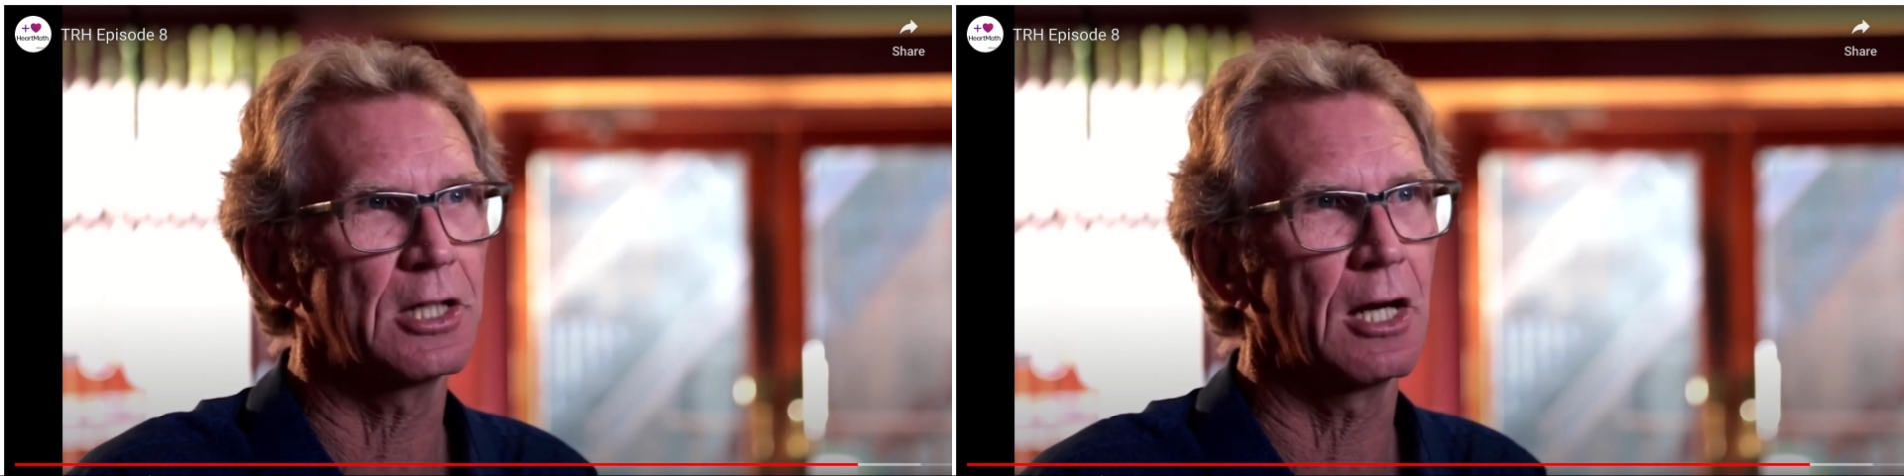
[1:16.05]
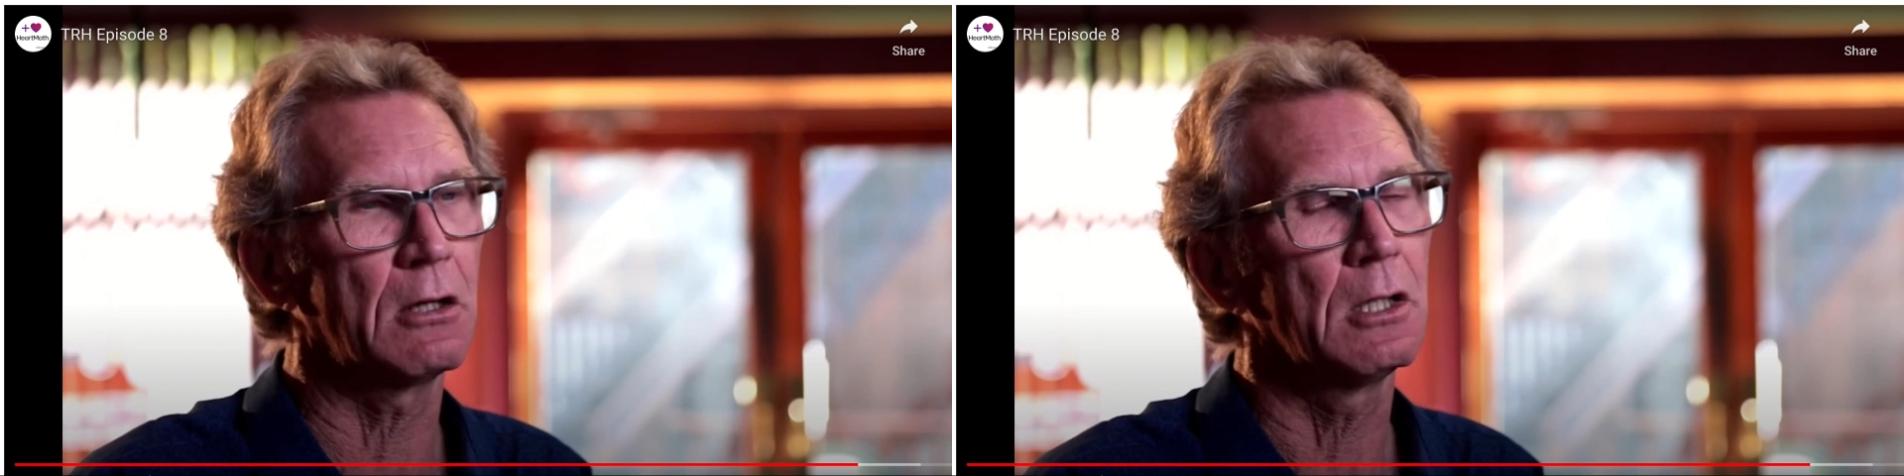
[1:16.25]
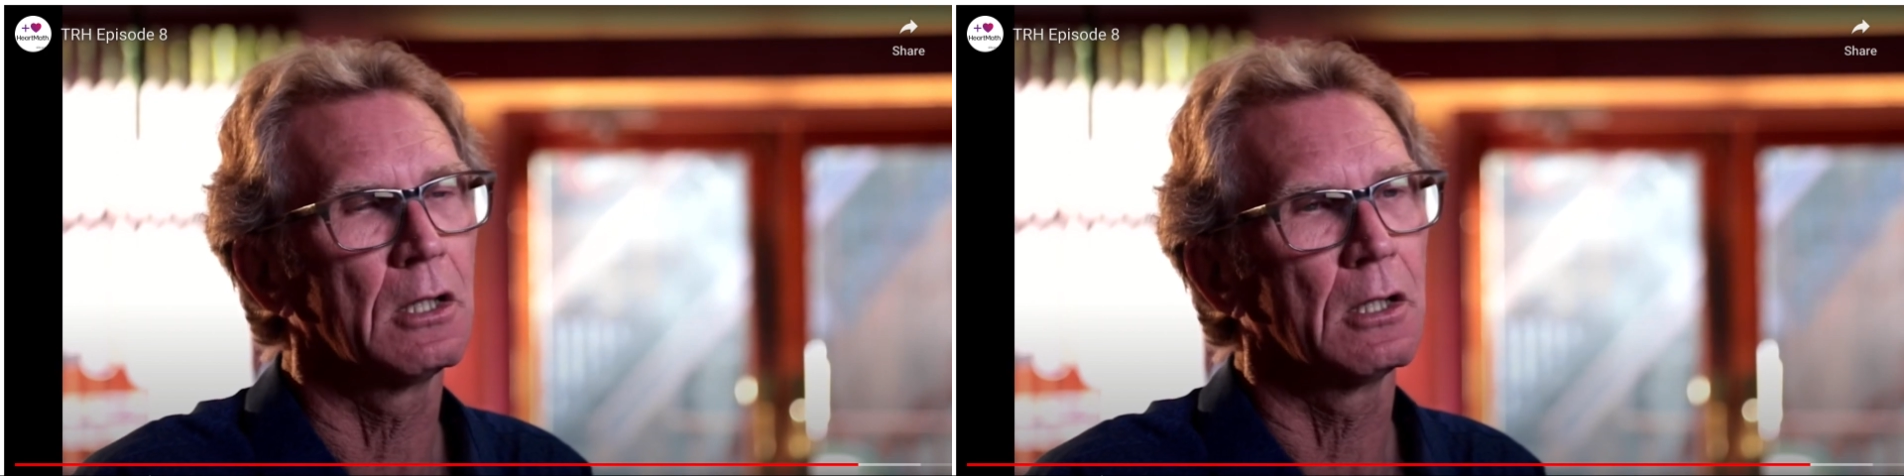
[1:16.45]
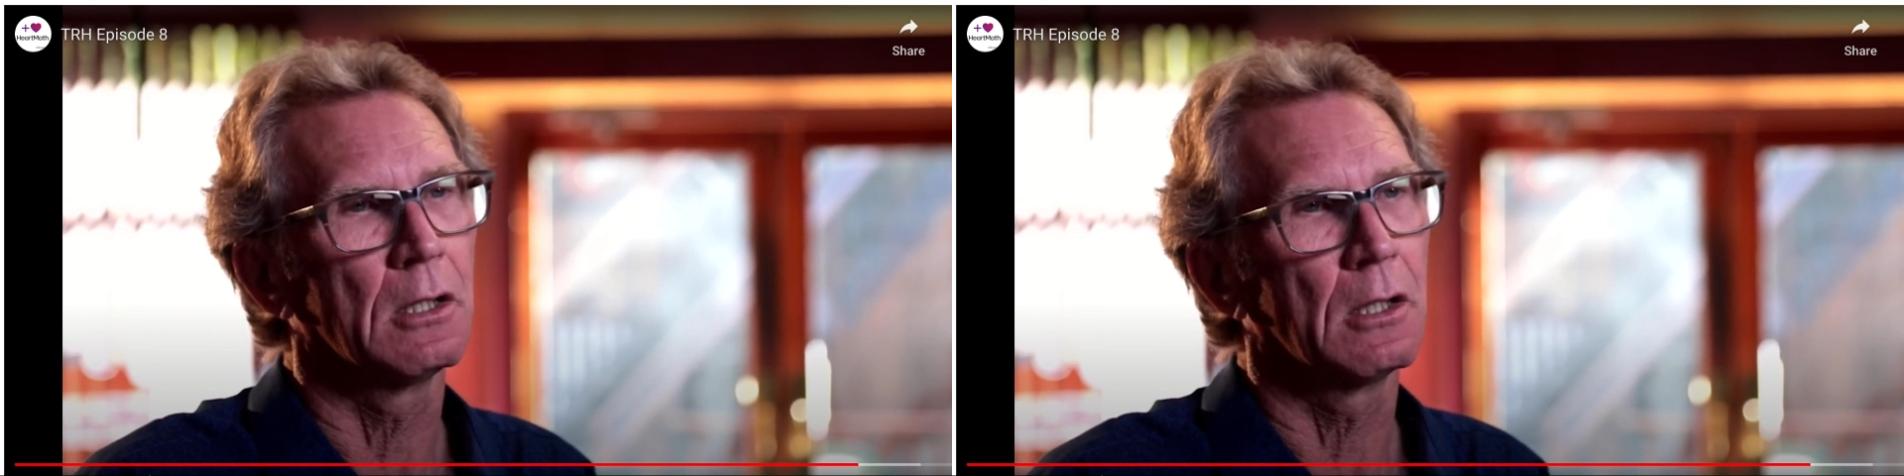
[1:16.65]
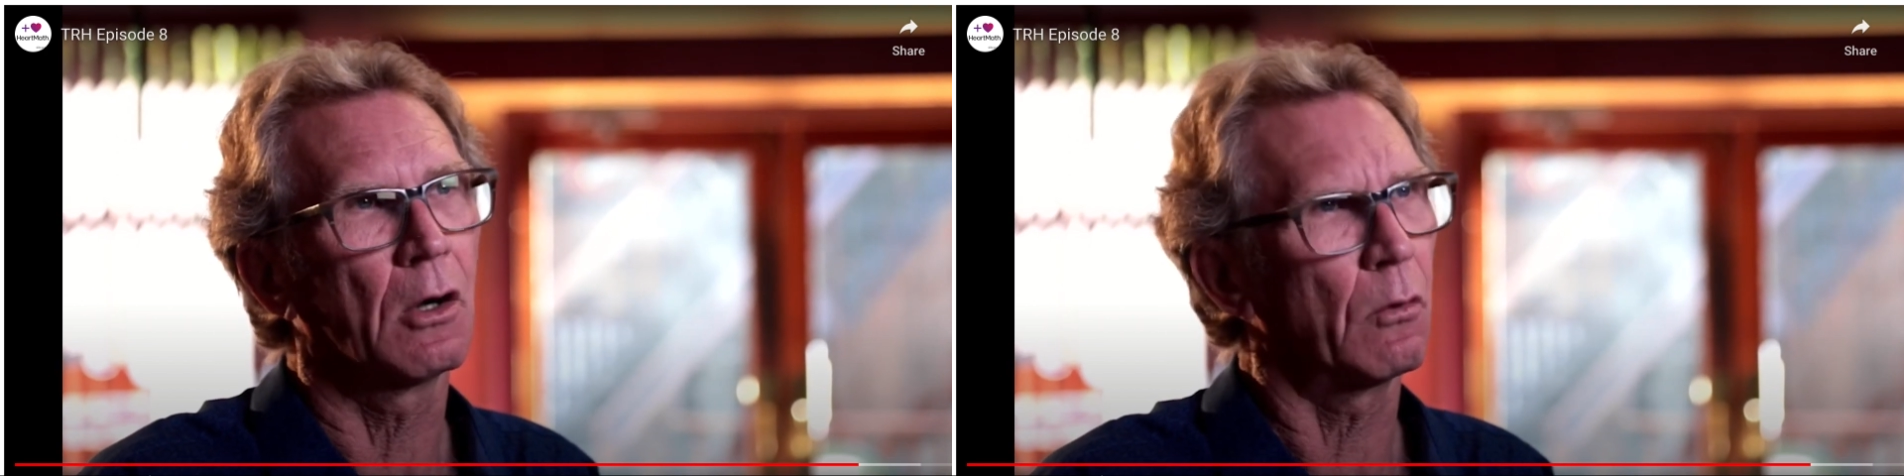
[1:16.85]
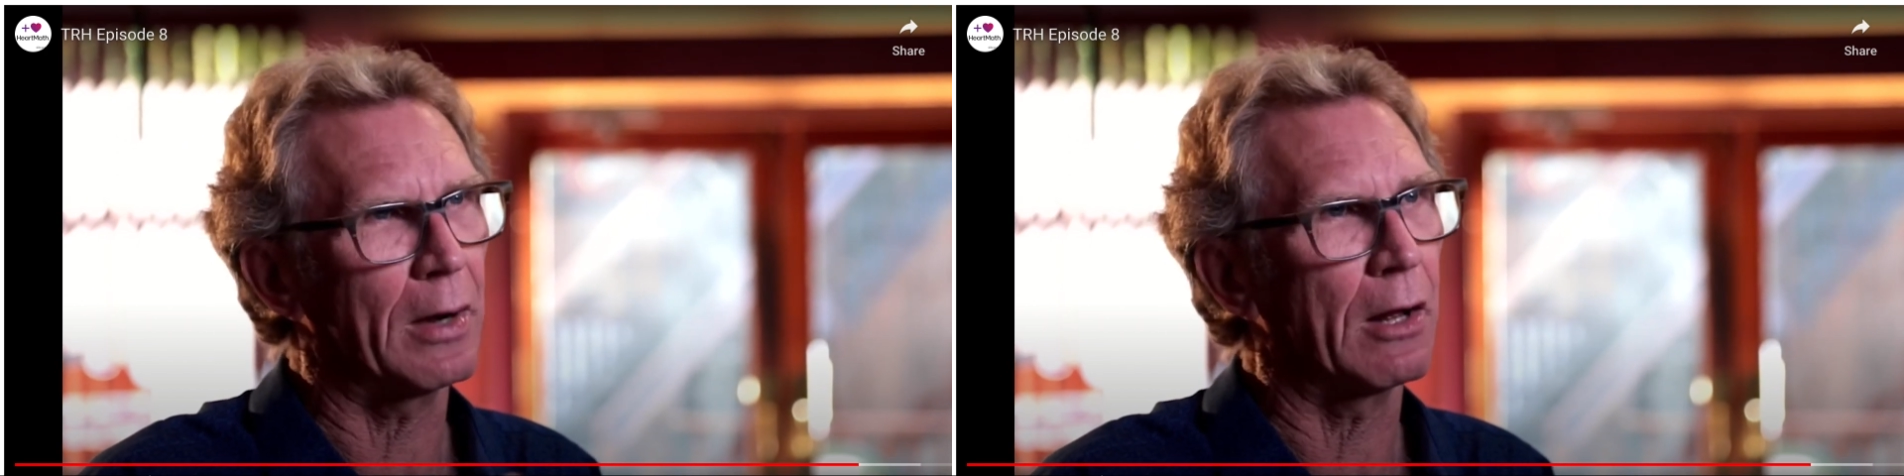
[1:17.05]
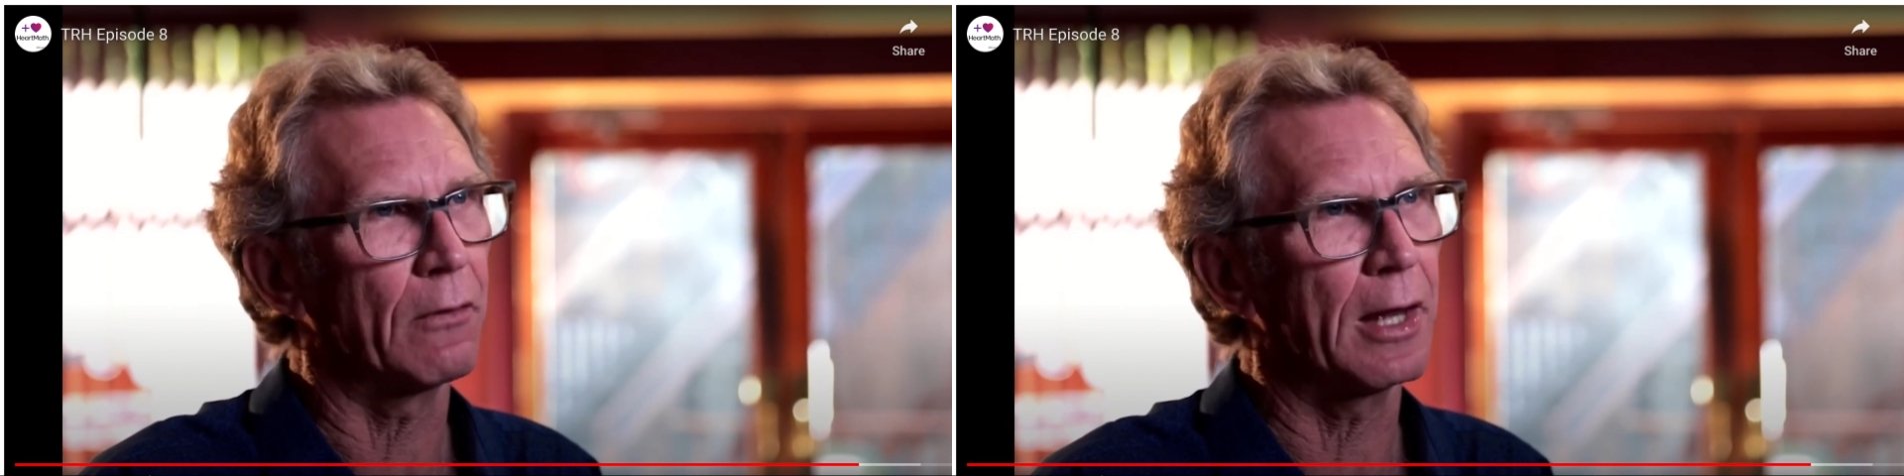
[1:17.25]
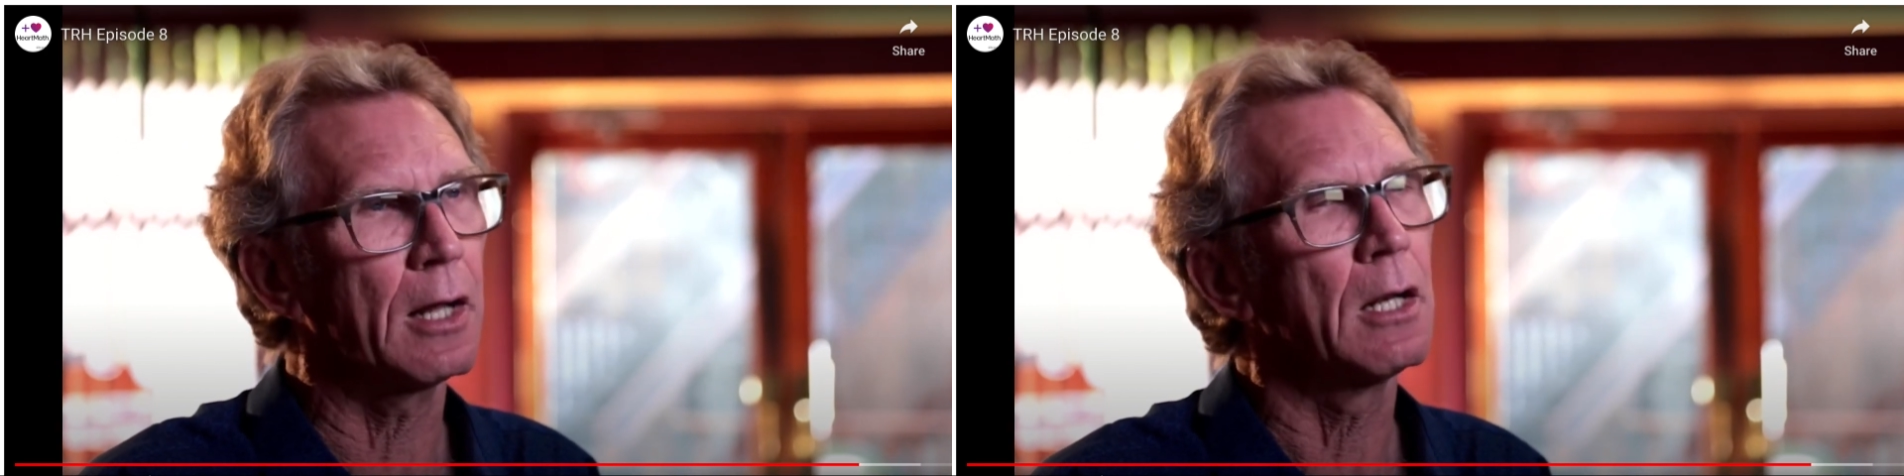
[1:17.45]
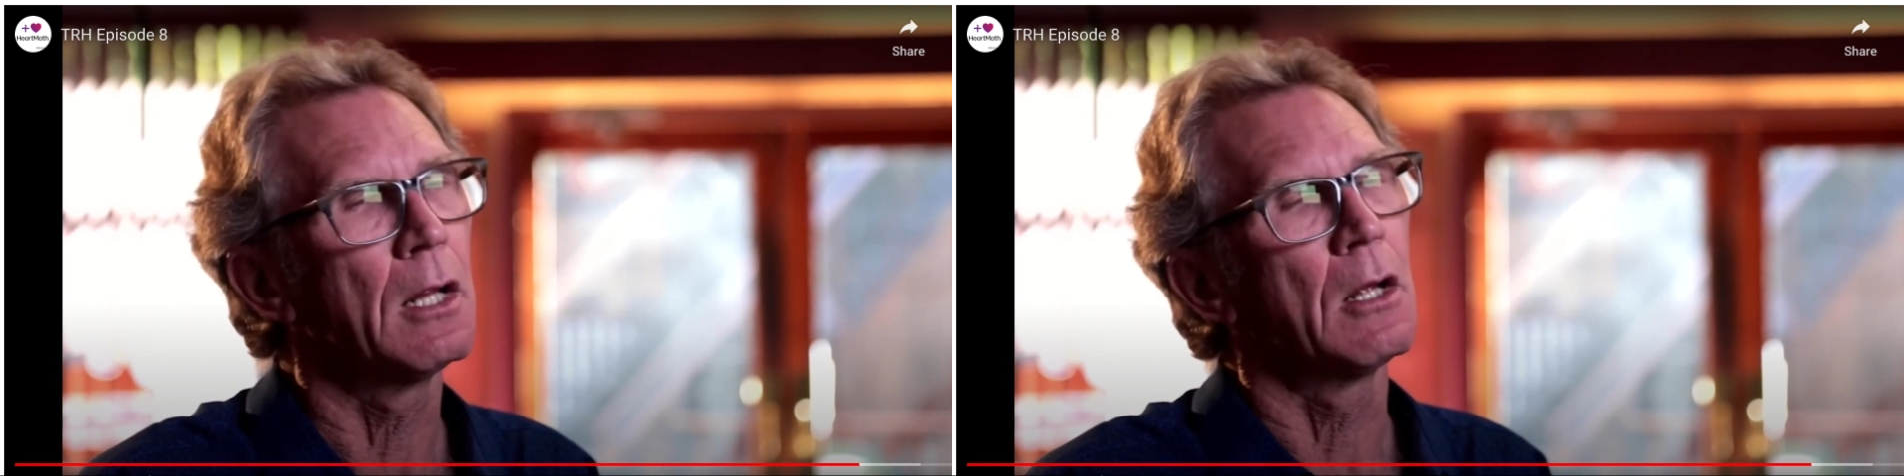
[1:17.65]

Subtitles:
out, or around that,